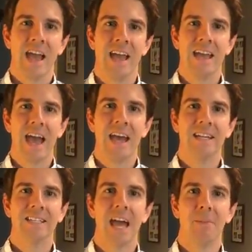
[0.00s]
Hey
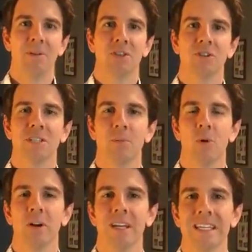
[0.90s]
guys, happy Thursday
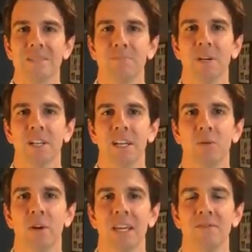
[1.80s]
morning. It's Billy. I
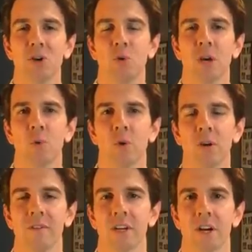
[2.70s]
want to give you a quick
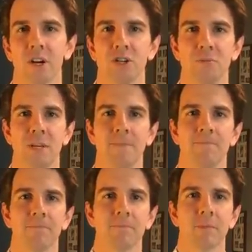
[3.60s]
word of encouragement.
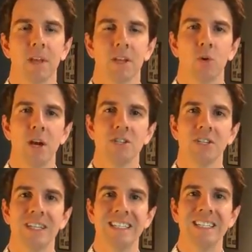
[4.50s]
The
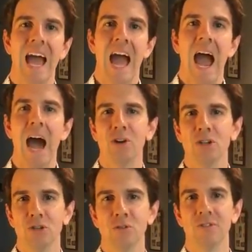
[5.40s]
question is, how do
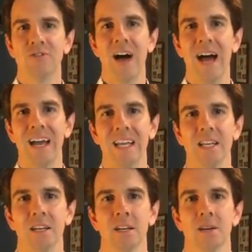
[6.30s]
you define
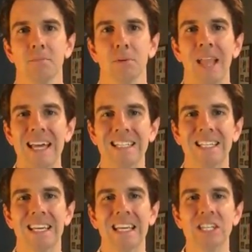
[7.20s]

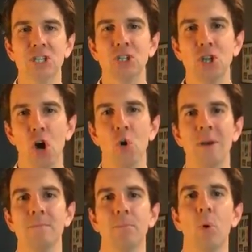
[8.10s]
blessing? And it's so
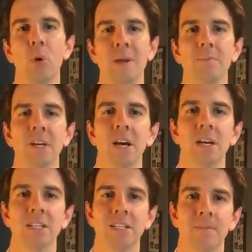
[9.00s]
important
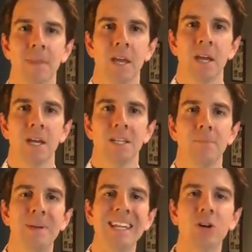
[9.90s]
because
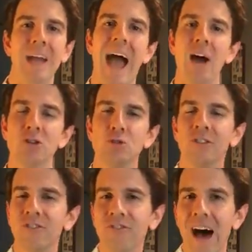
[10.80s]
depending on how you
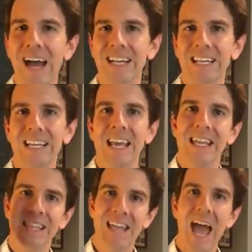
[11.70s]
define it,
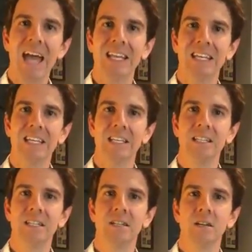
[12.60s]
that
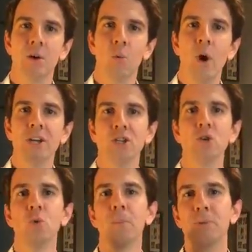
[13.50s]
is what you
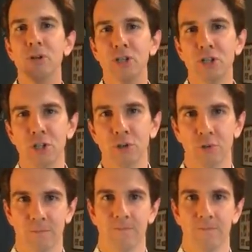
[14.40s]
will pursue.